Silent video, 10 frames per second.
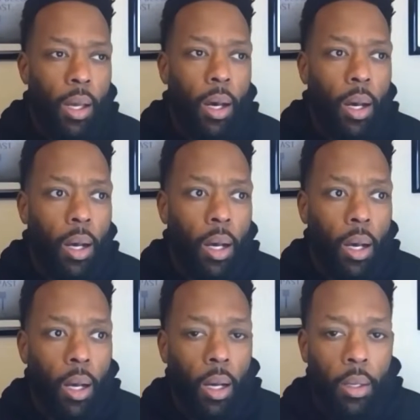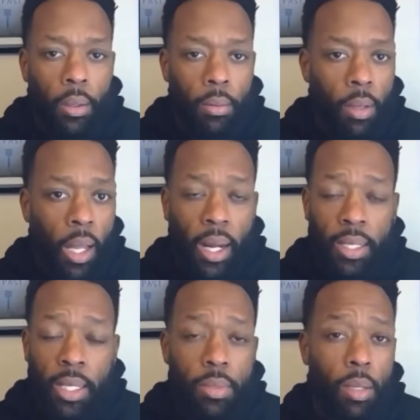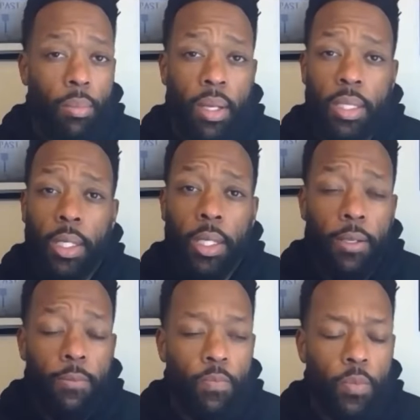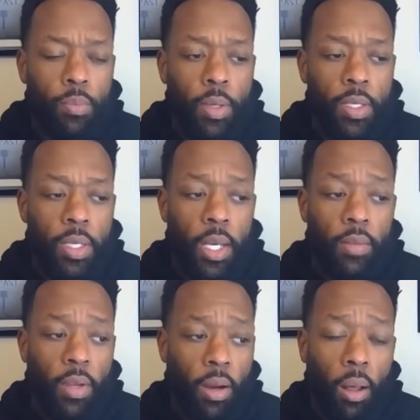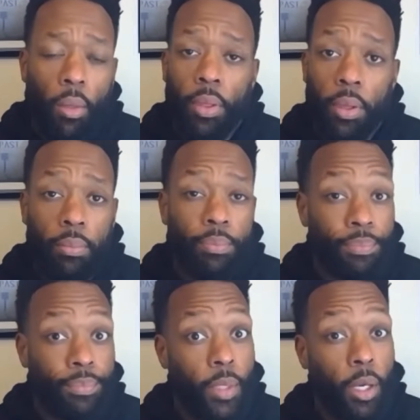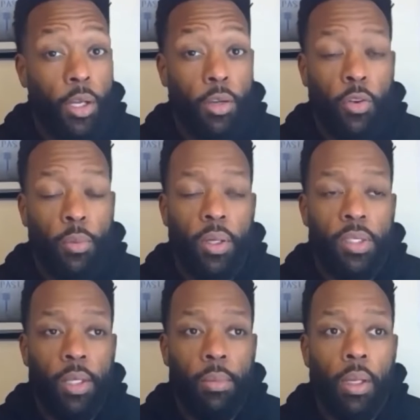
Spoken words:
A lot of teams in the Big Ten didn't. Penn State, if they're healthy, they're a good football team.